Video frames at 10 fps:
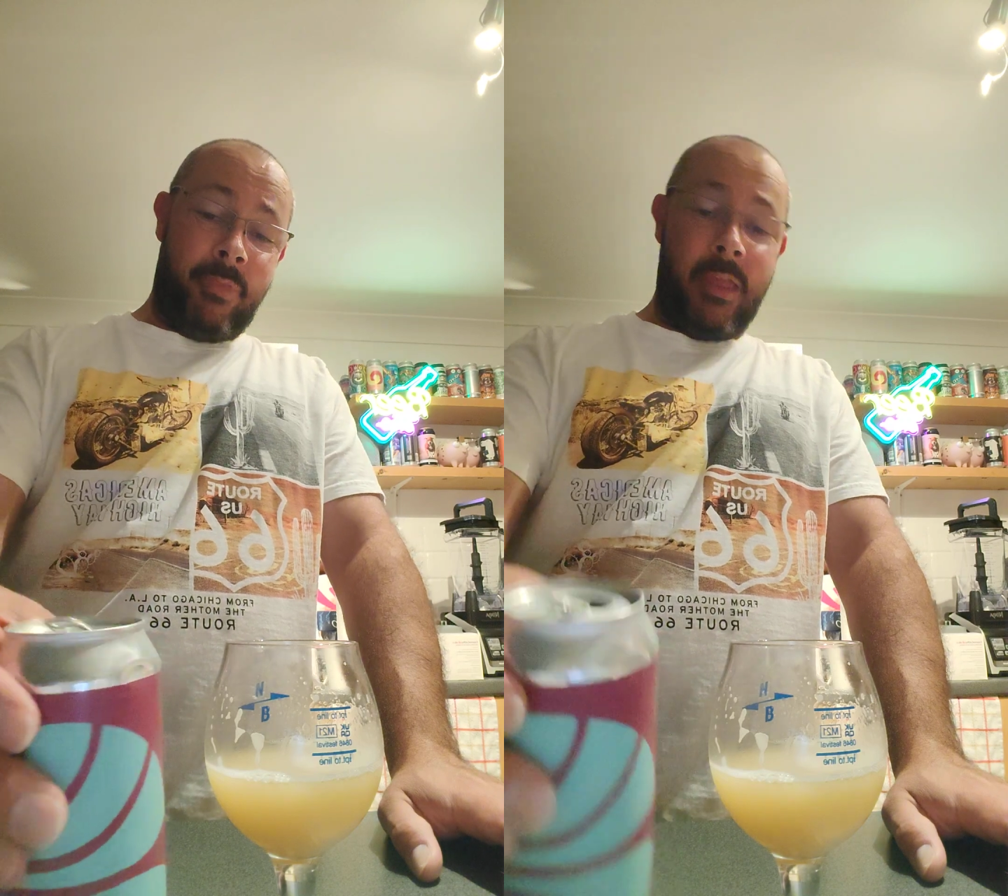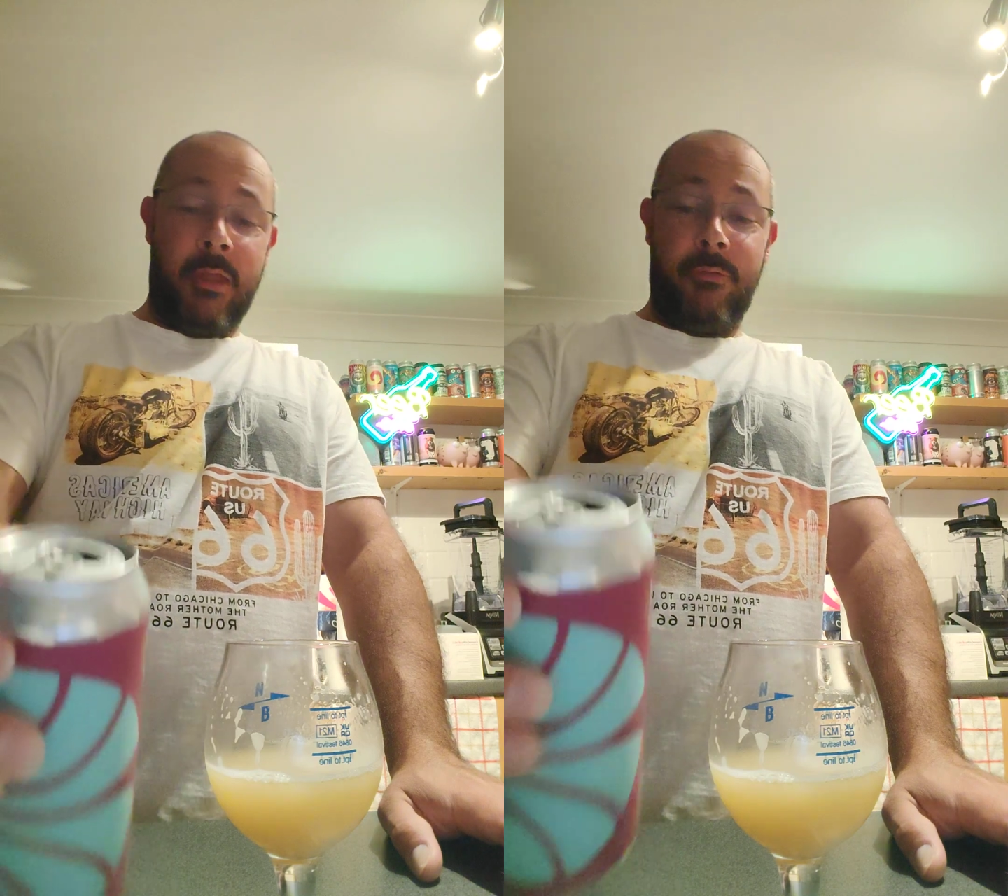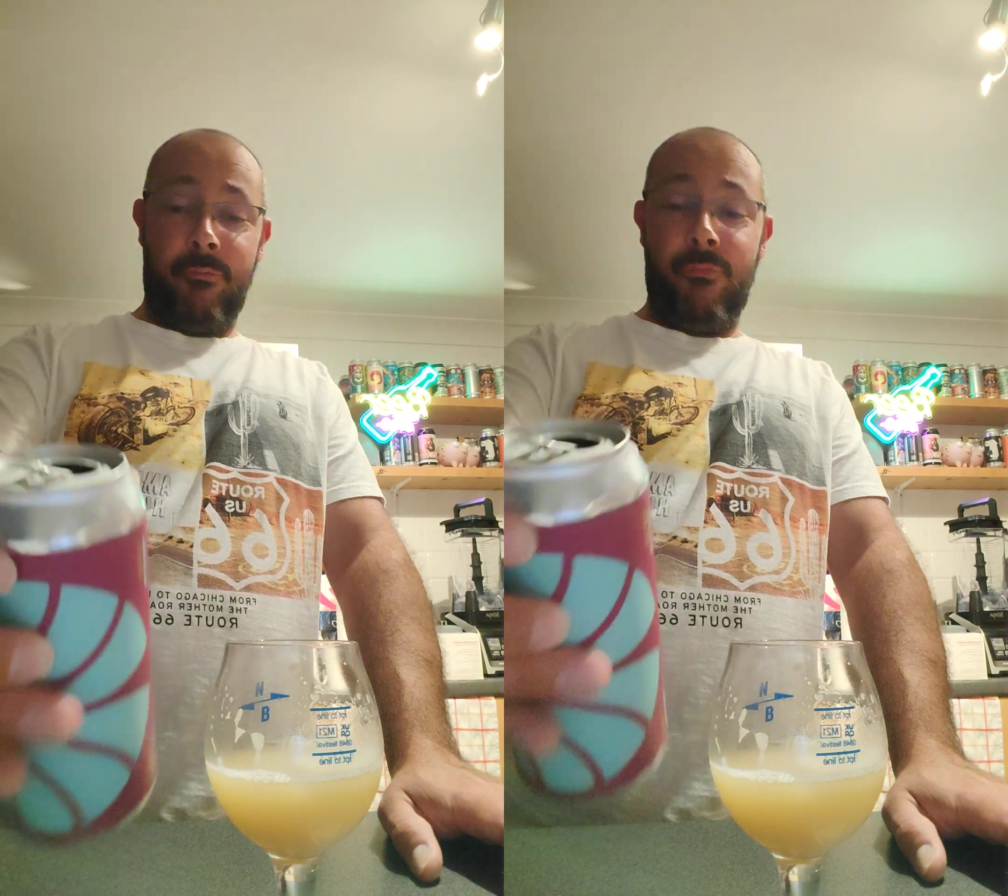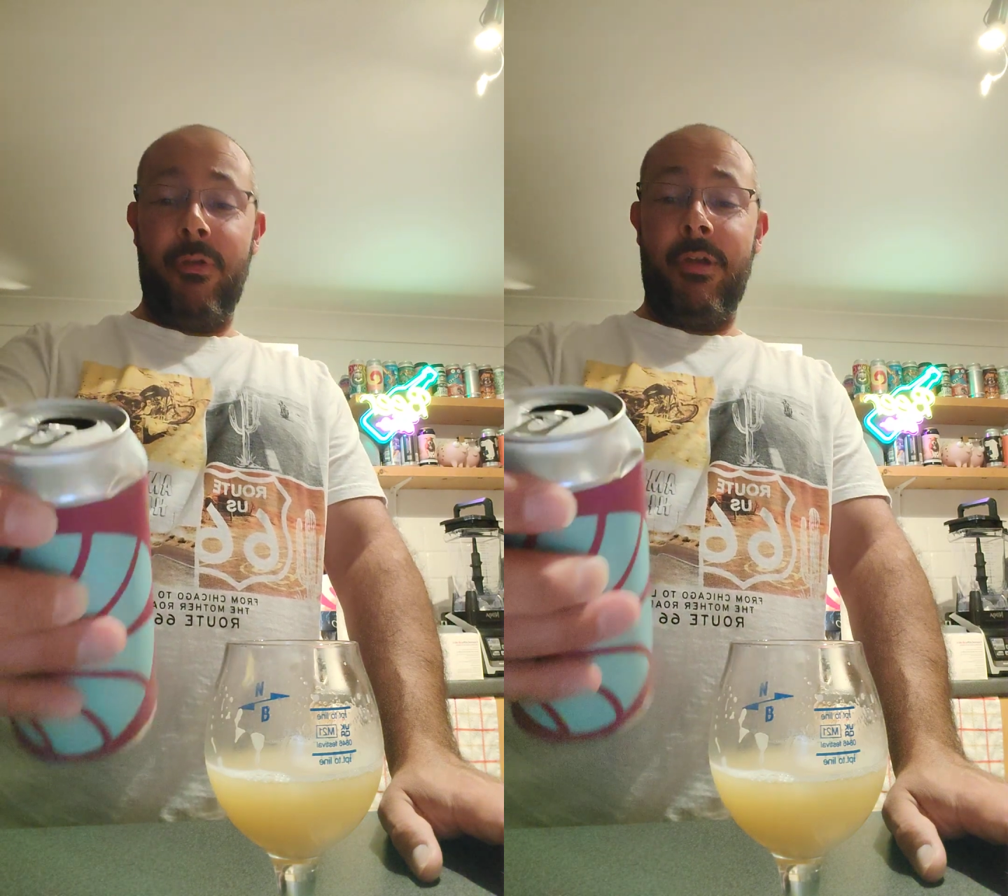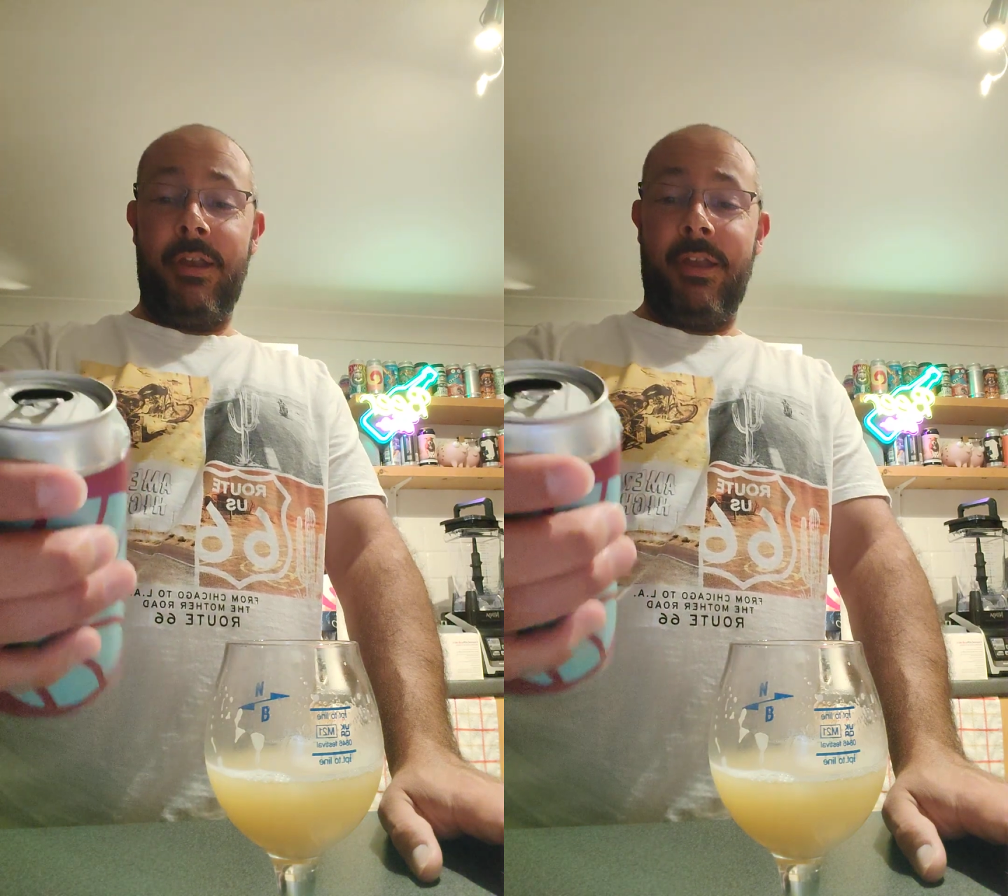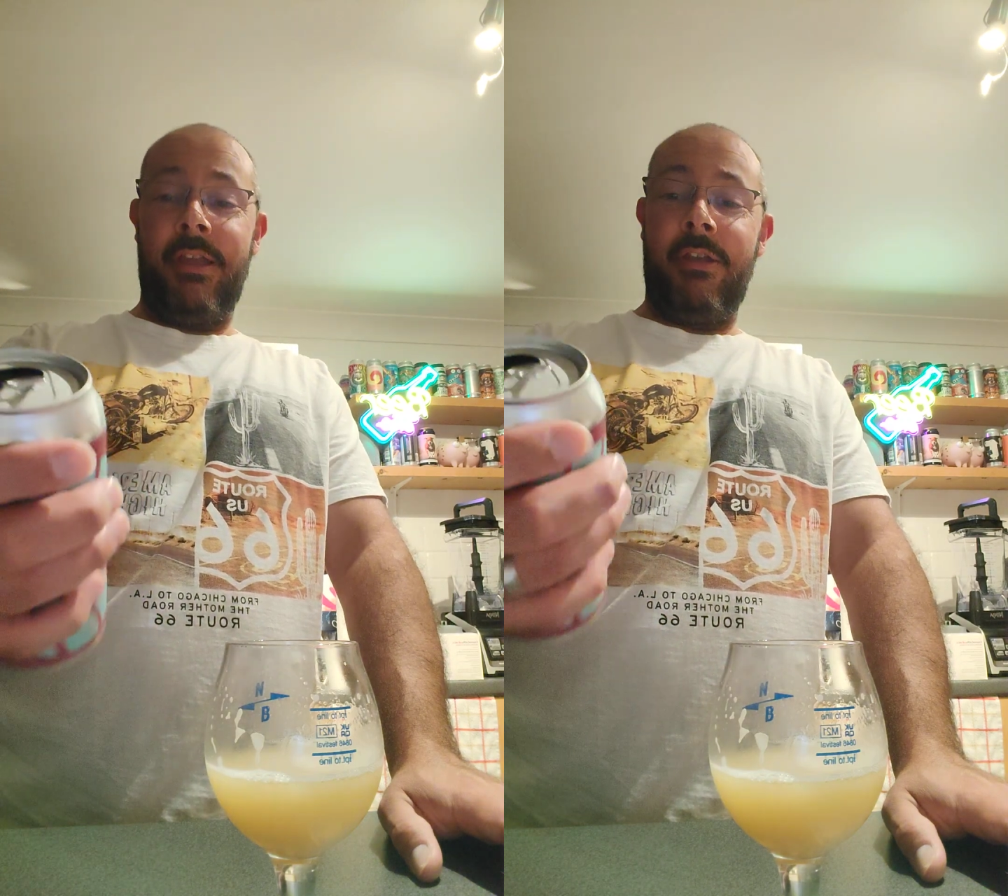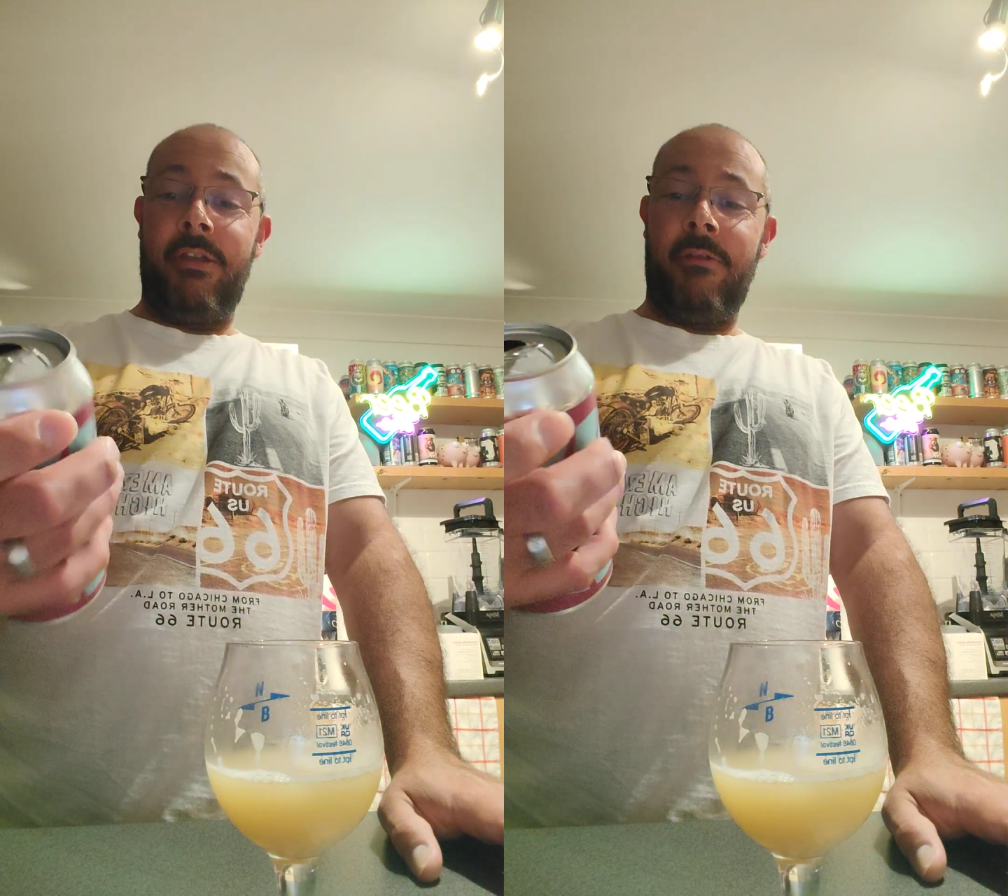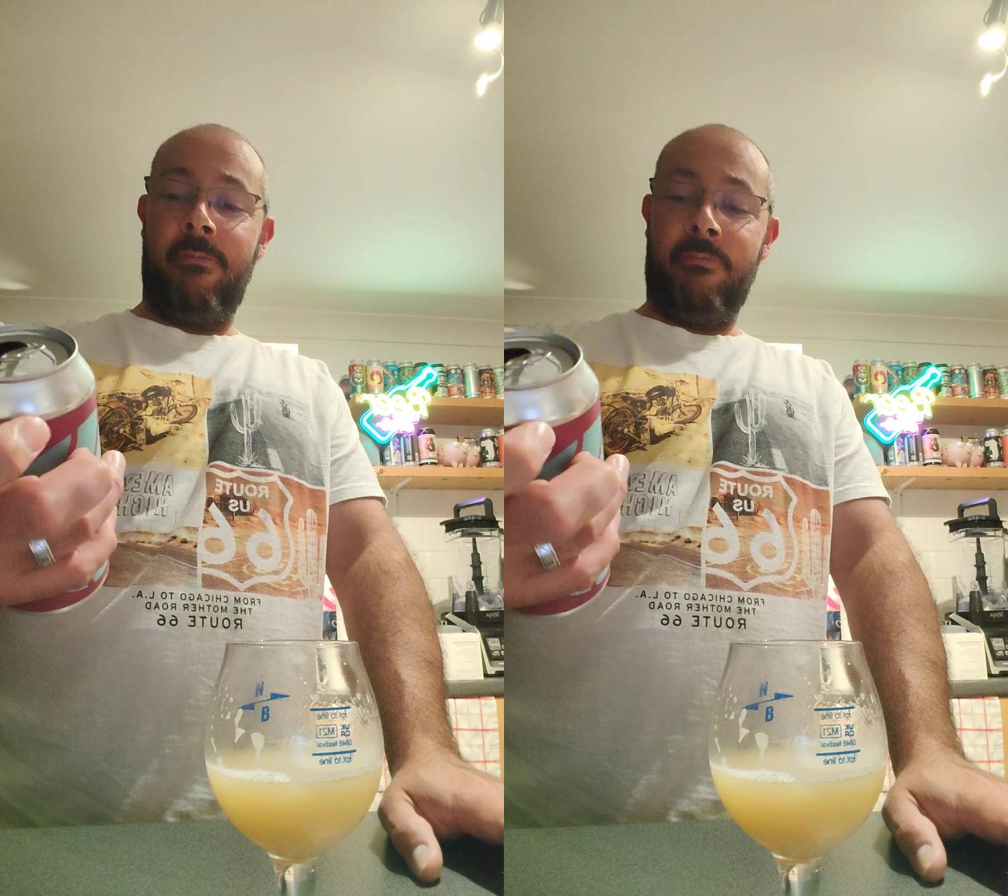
It is really good.